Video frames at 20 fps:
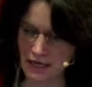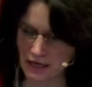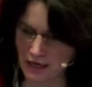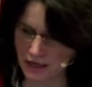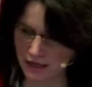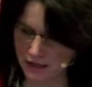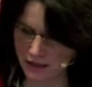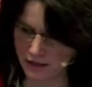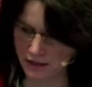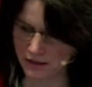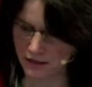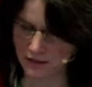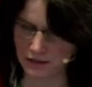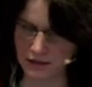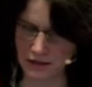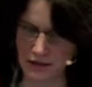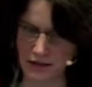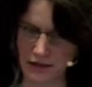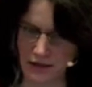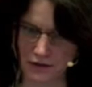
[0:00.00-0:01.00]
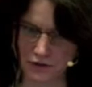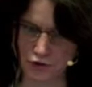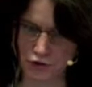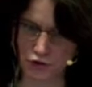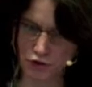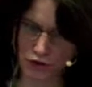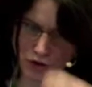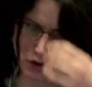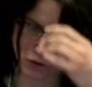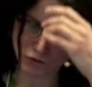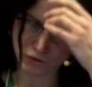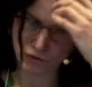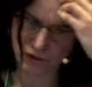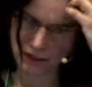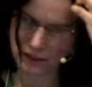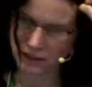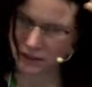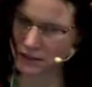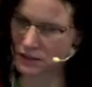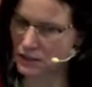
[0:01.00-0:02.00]
And it showed
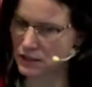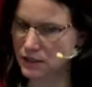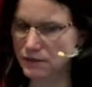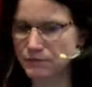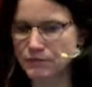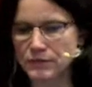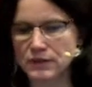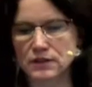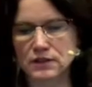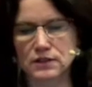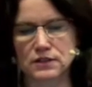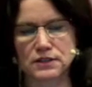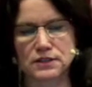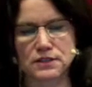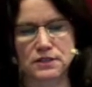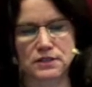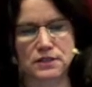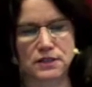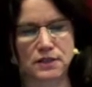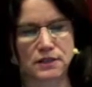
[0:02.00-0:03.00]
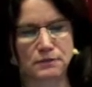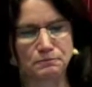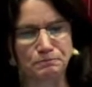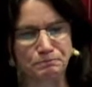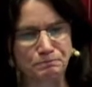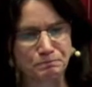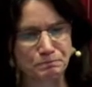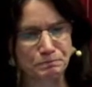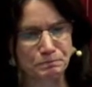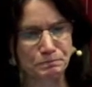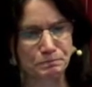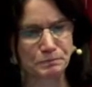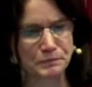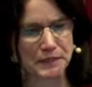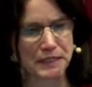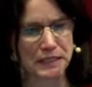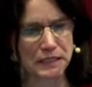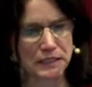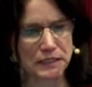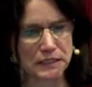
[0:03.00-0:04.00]
that there is,
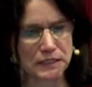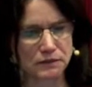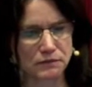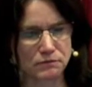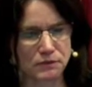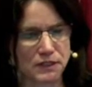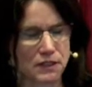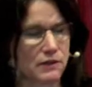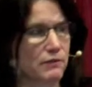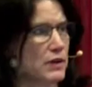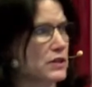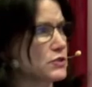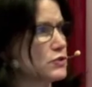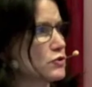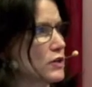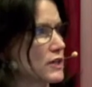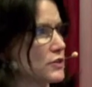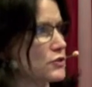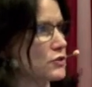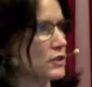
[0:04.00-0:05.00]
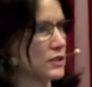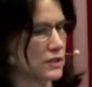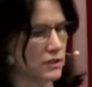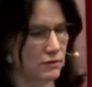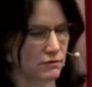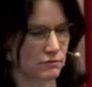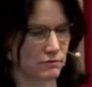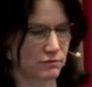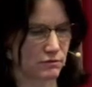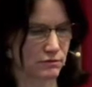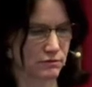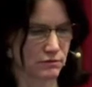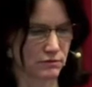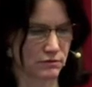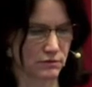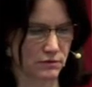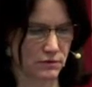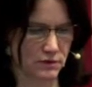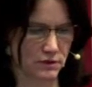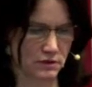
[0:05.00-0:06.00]
what I want to actually
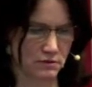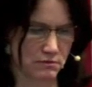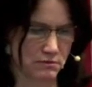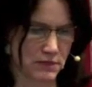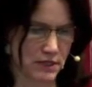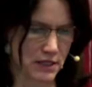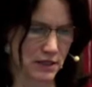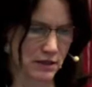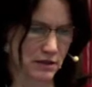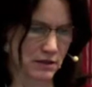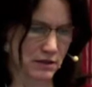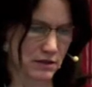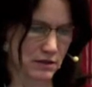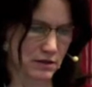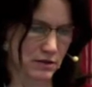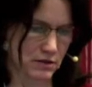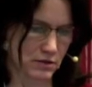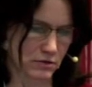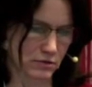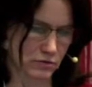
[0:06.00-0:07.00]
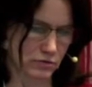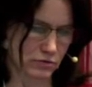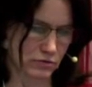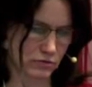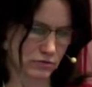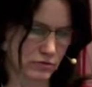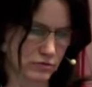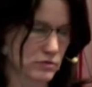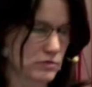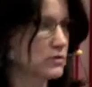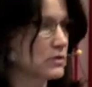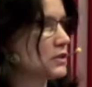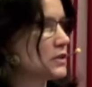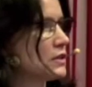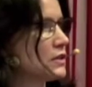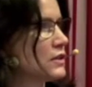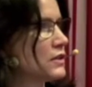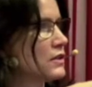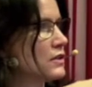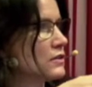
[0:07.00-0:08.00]
make you
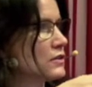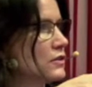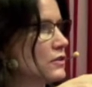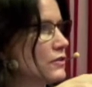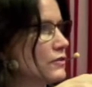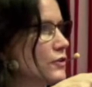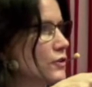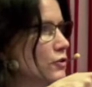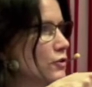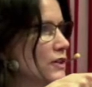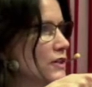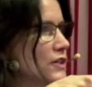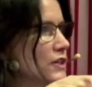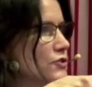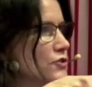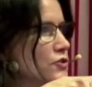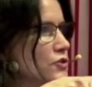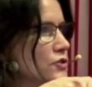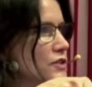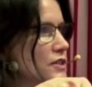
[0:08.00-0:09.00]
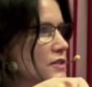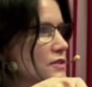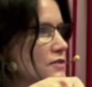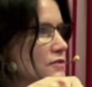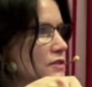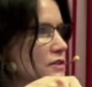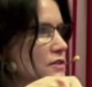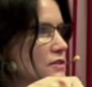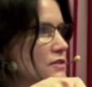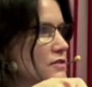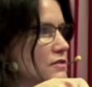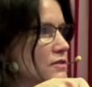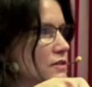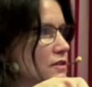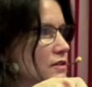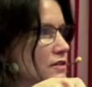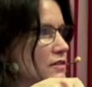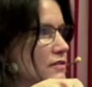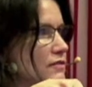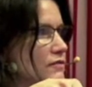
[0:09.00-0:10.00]
sort of your attention is this
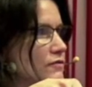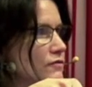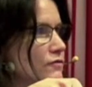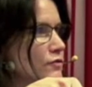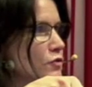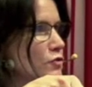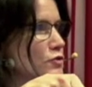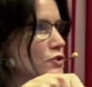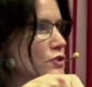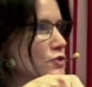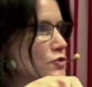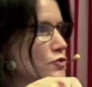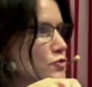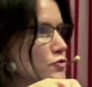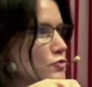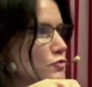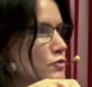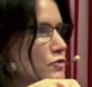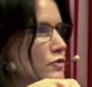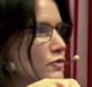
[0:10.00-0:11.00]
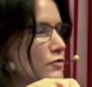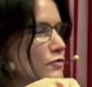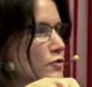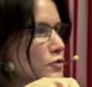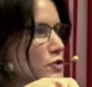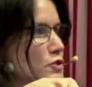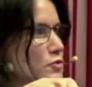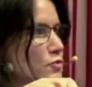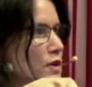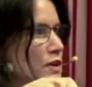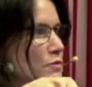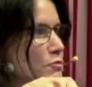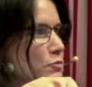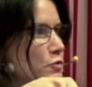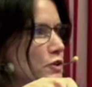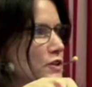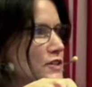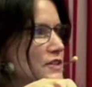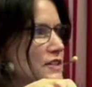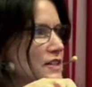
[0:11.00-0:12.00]
42 or
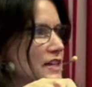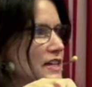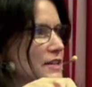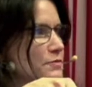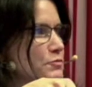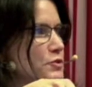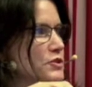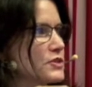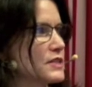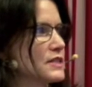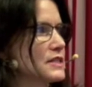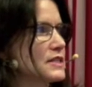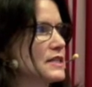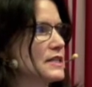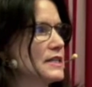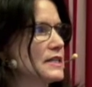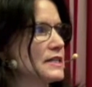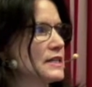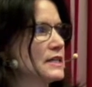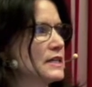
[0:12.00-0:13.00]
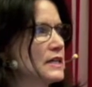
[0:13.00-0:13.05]
41.8% here,